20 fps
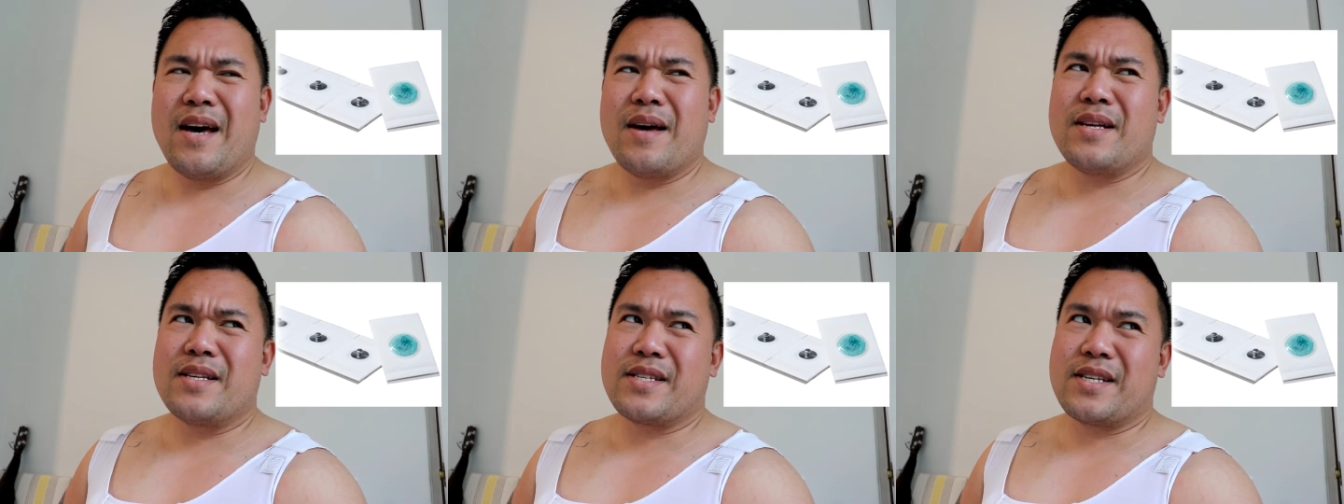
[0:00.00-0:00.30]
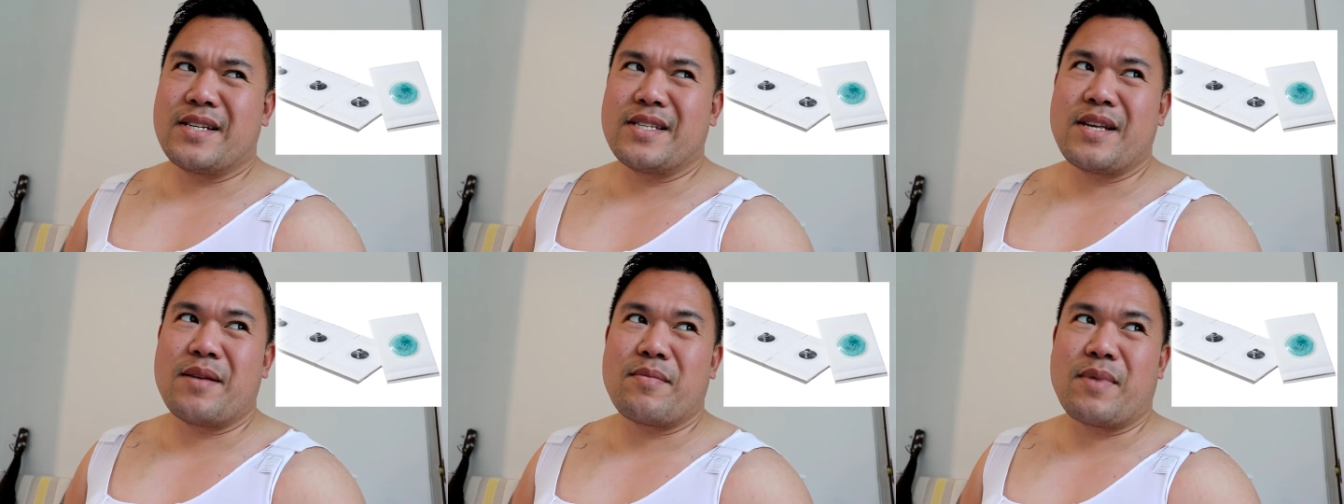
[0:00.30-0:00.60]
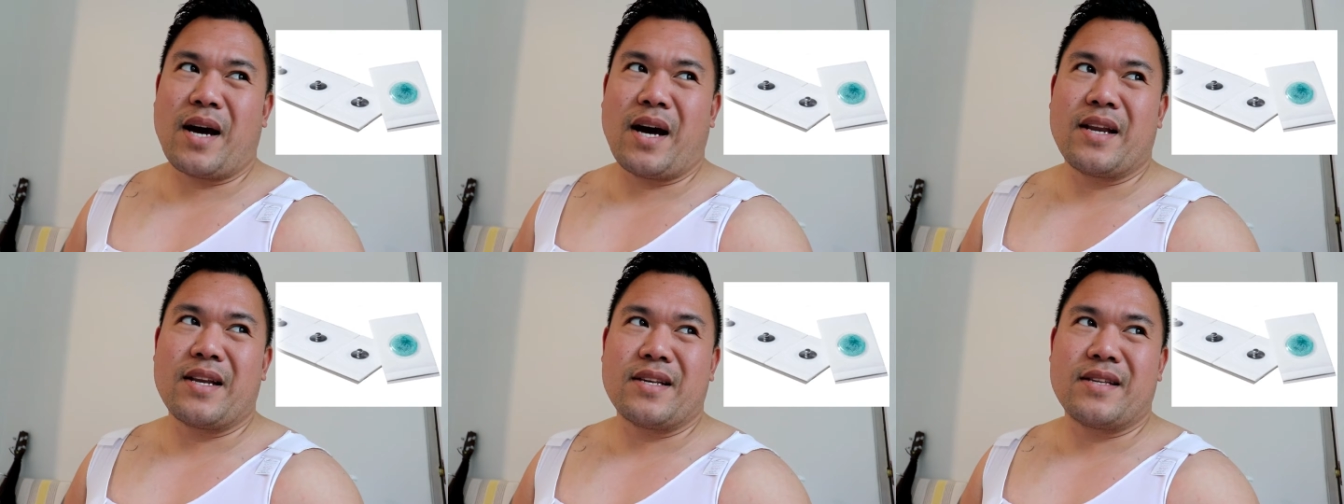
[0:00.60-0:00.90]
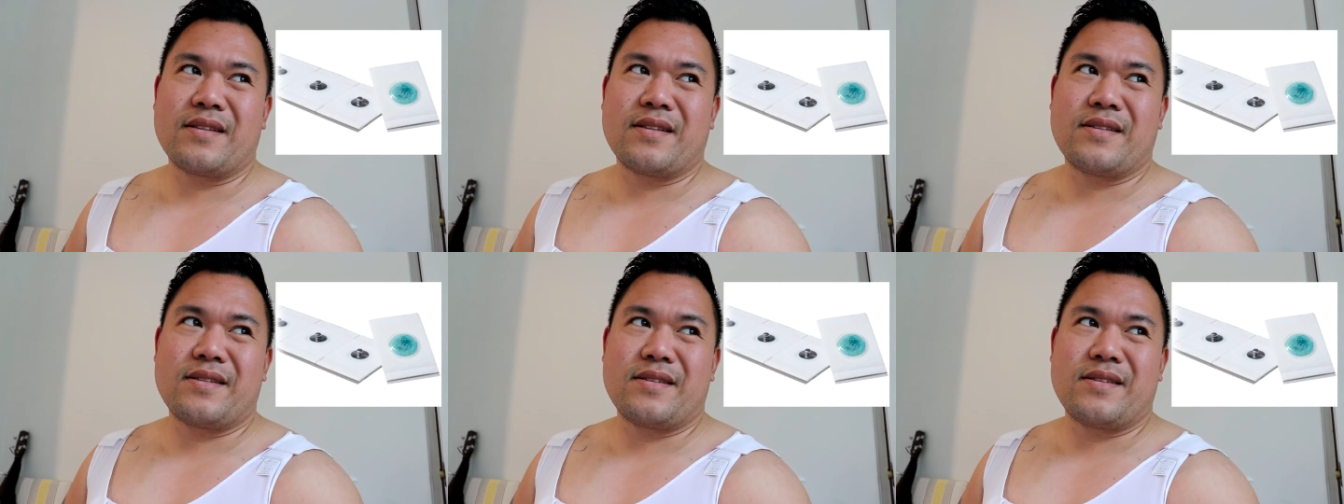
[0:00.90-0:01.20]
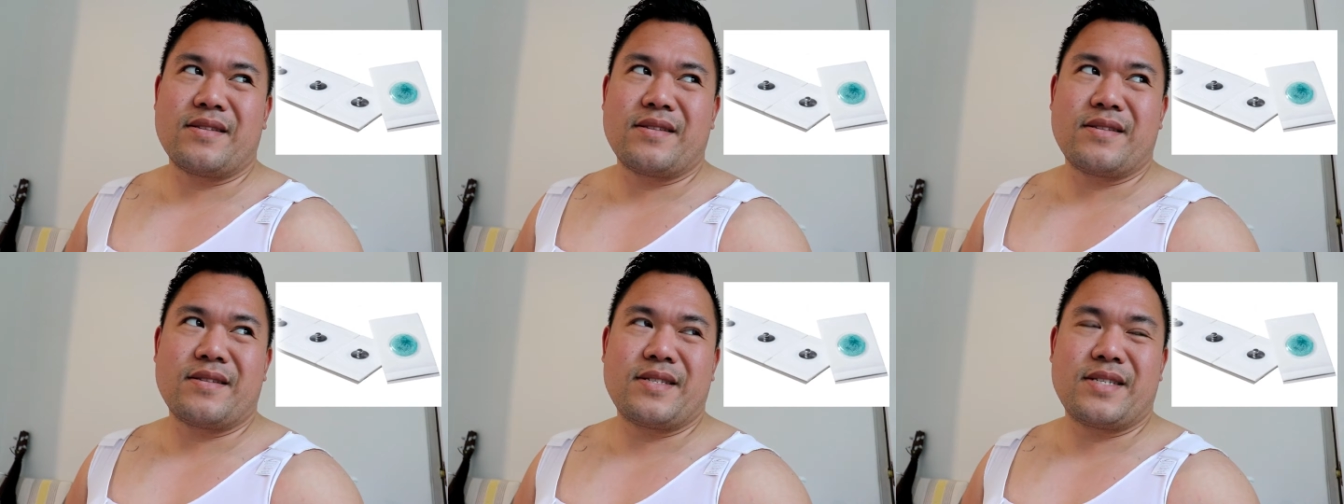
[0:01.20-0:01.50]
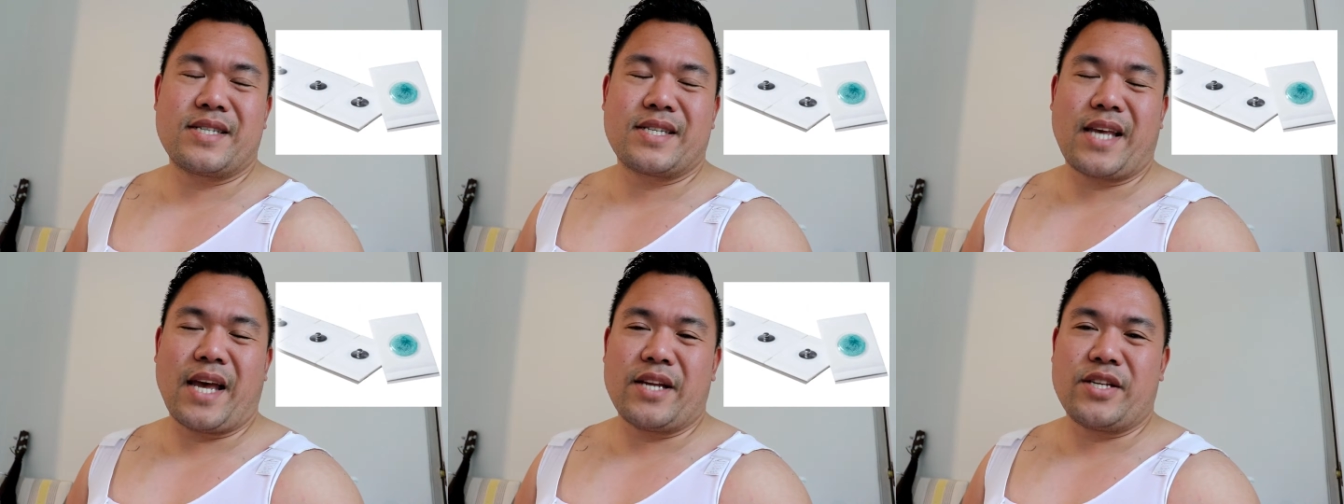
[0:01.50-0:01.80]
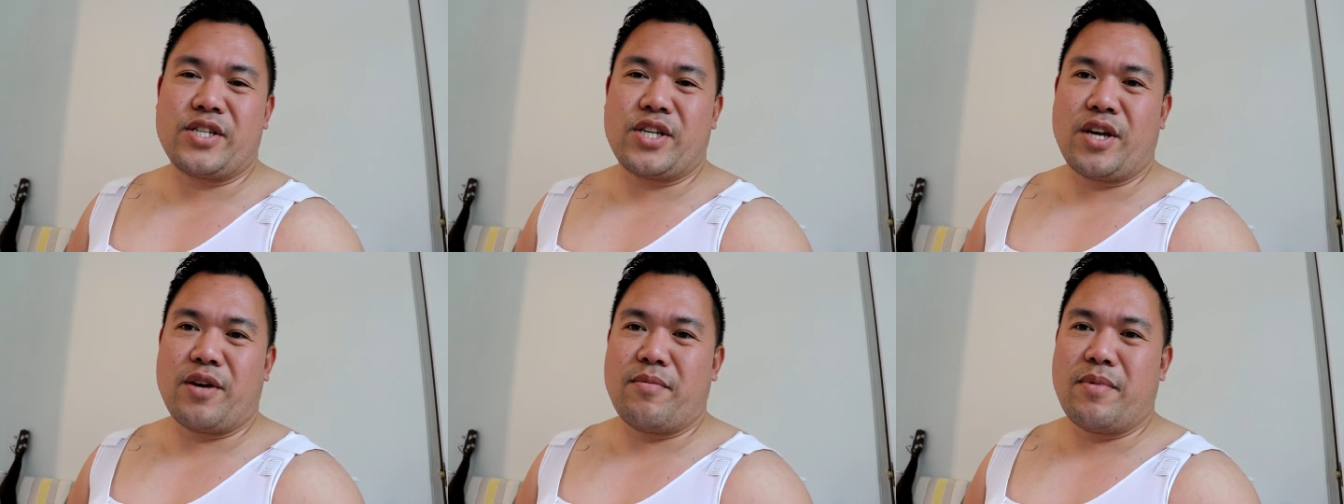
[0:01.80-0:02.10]
It's because I'm kind of
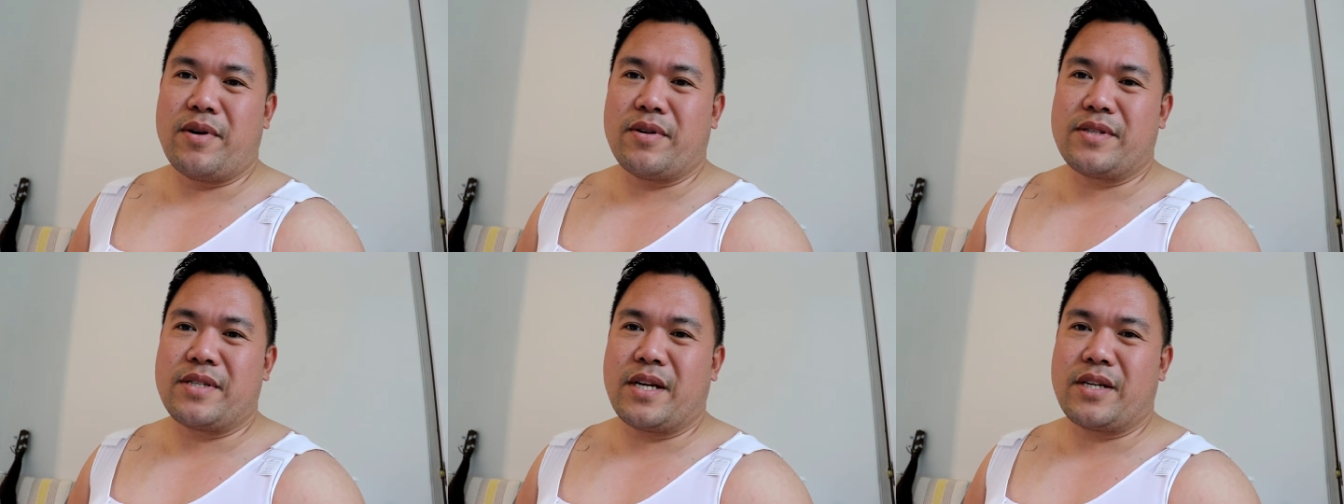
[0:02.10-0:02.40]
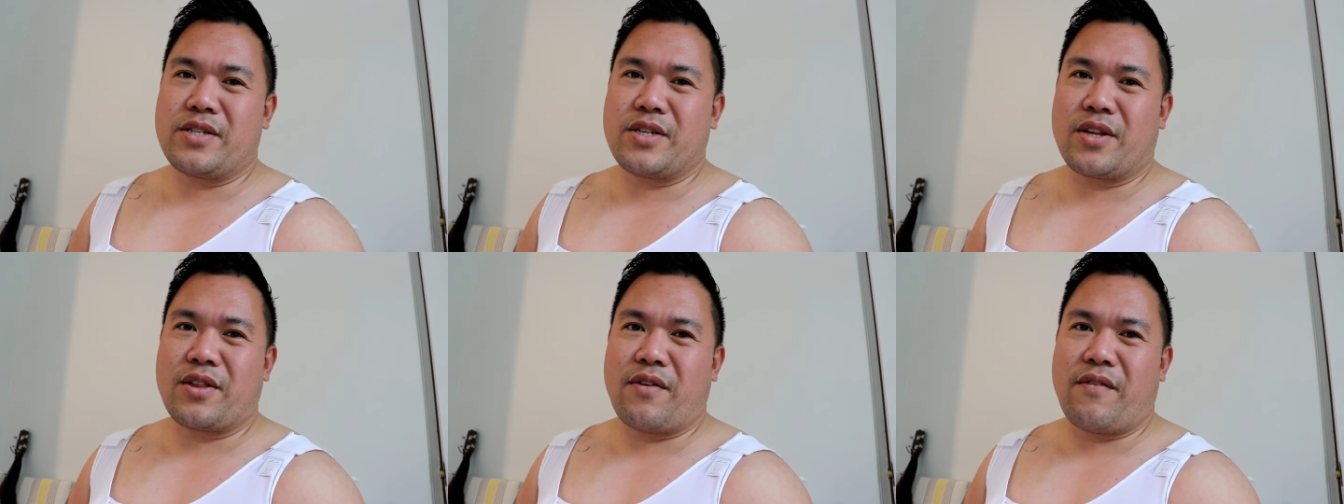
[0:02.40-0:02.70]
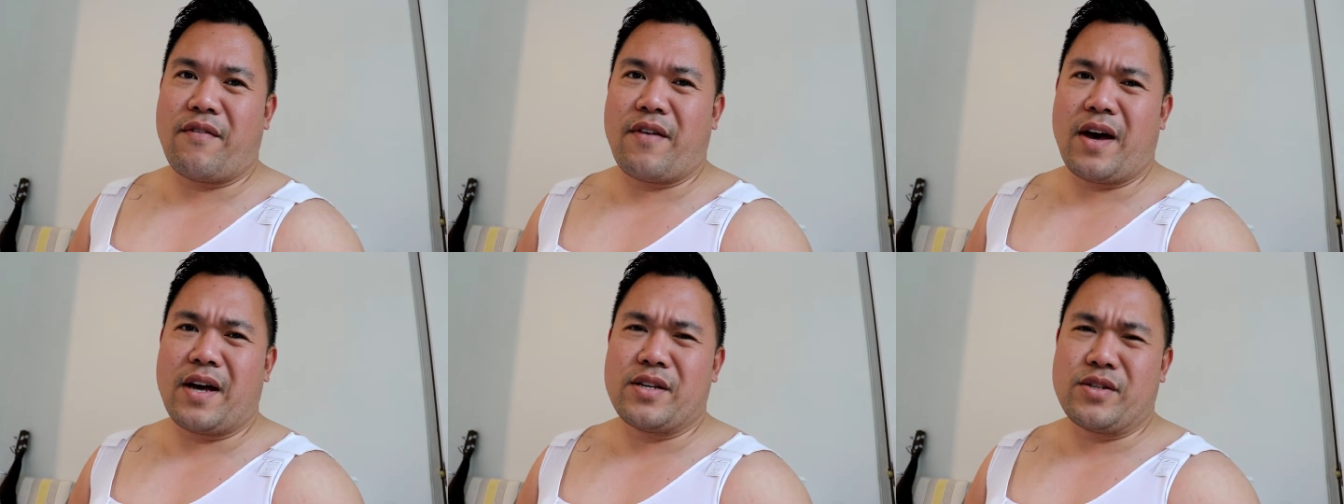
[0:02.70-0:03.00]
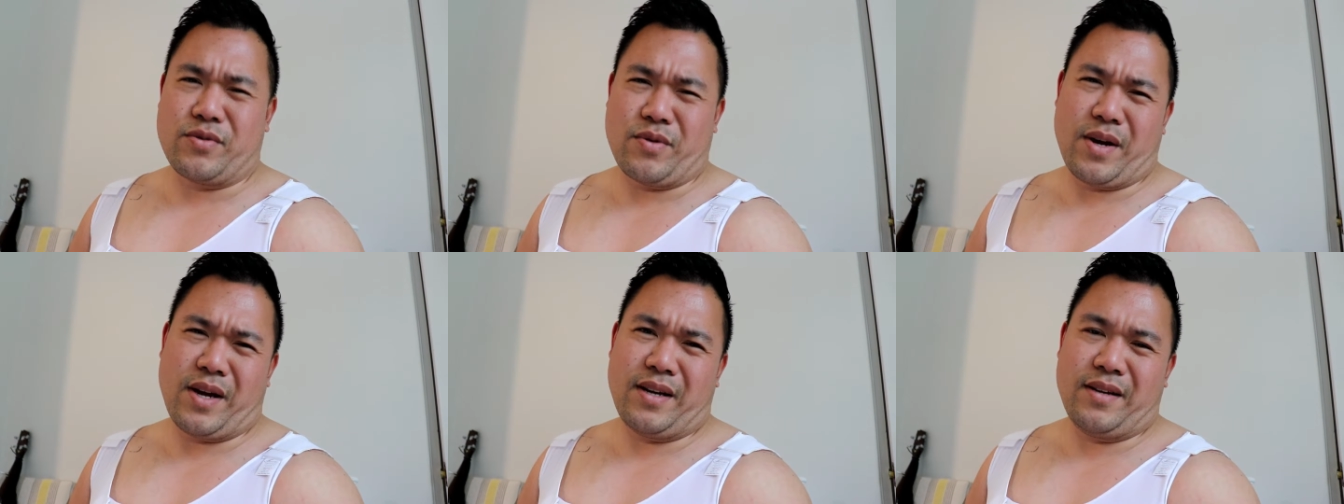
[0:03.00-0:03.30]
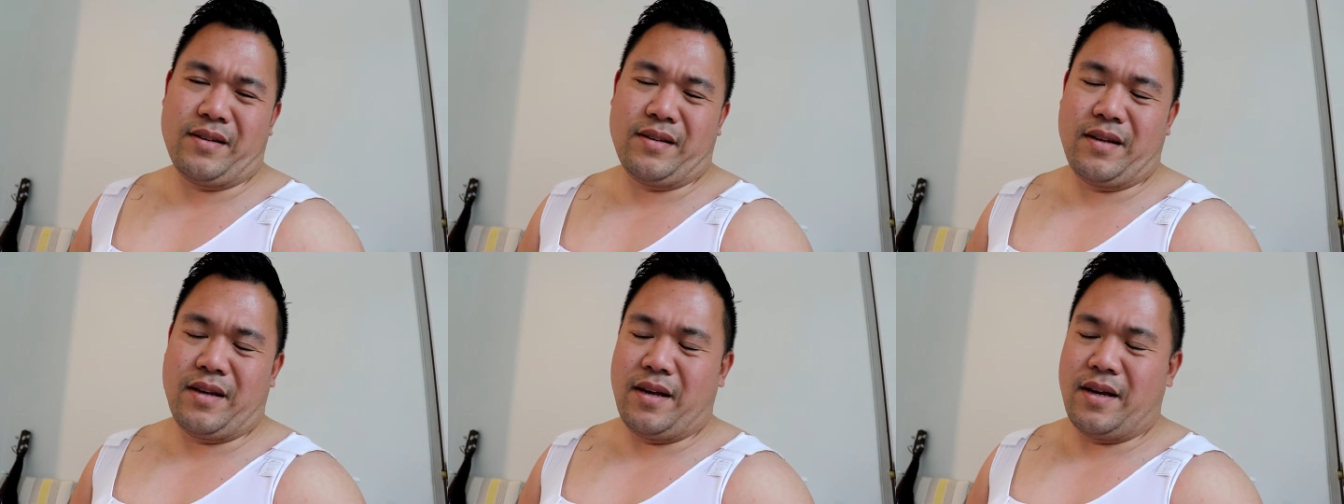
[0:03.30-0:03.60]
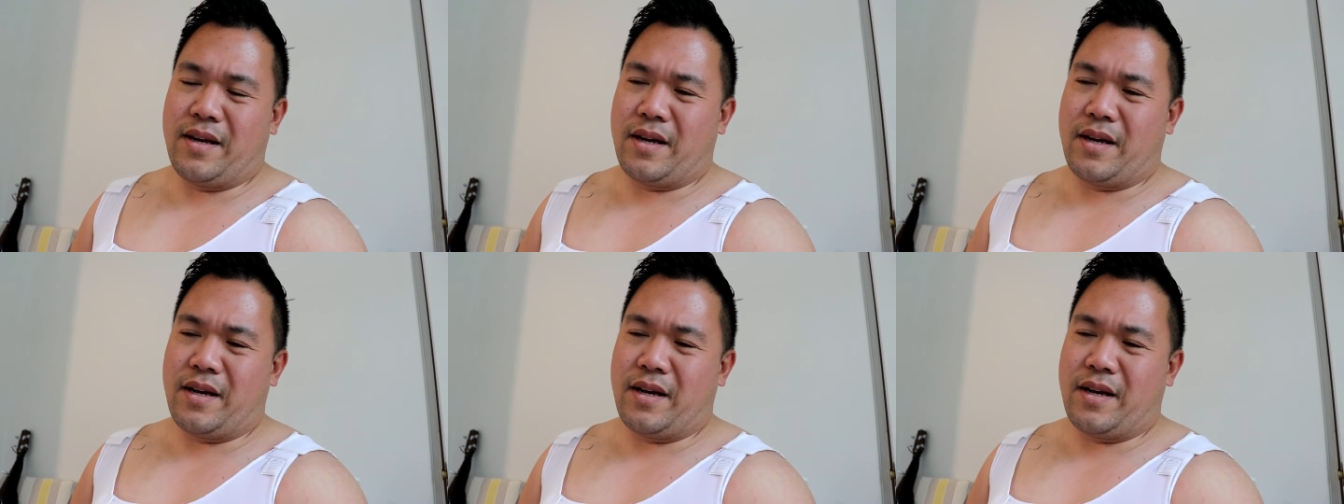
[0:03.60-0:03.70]
sketchy about touching the vest, right?